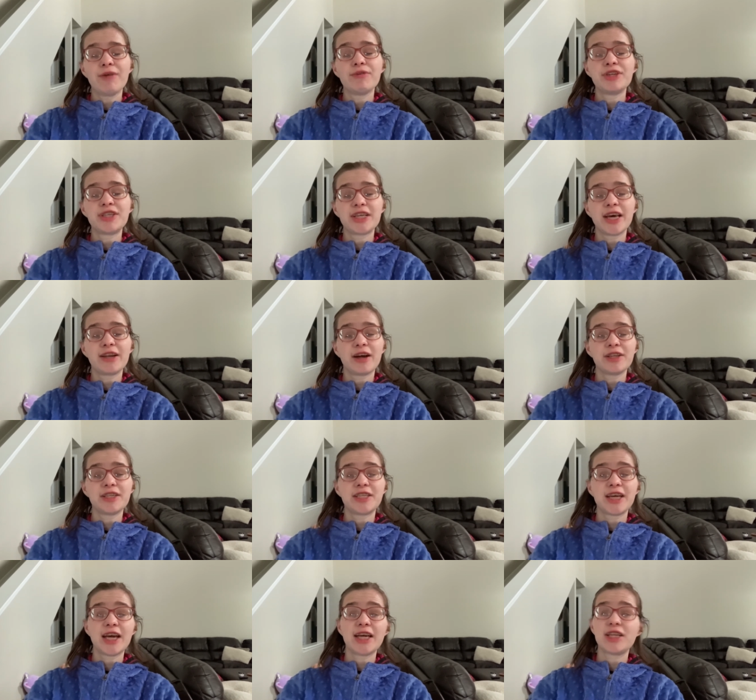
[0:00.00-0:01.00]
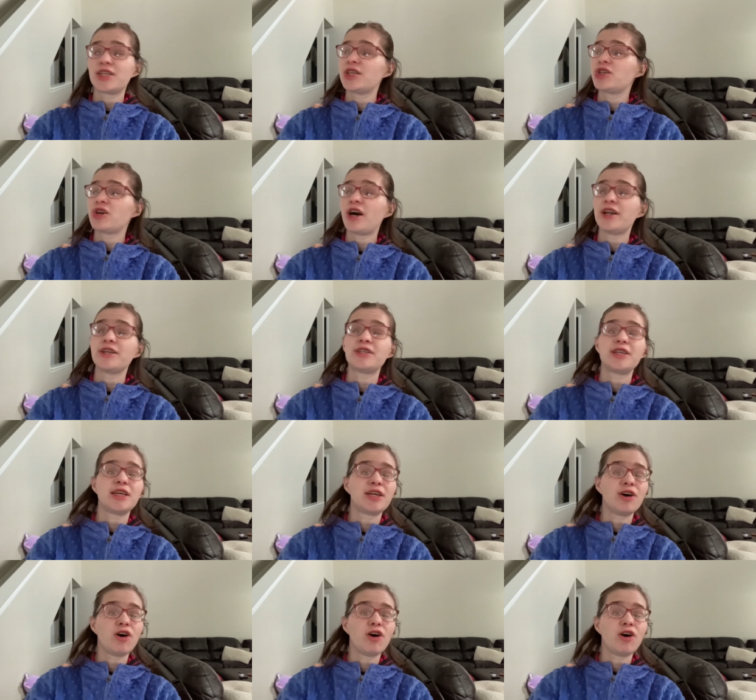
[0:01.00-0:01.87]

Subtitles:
would stand on stage and try to sing,